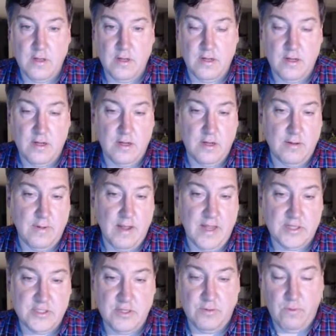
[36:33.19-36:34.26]
I
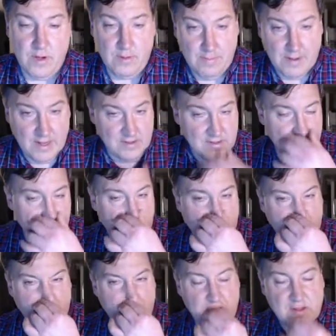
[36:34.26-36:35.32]
actually want to buy some more
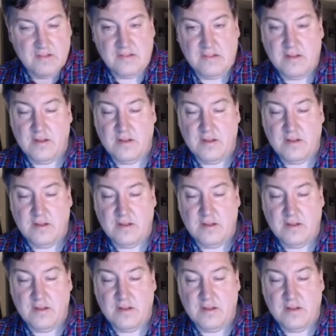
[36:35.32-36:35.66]
of this.